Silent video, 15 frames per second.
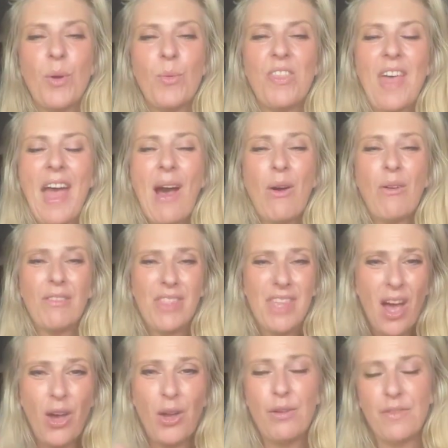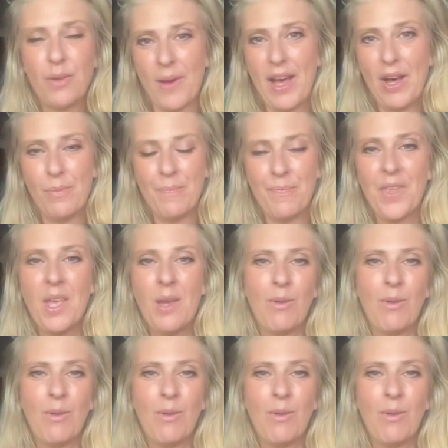but without the overwhelm,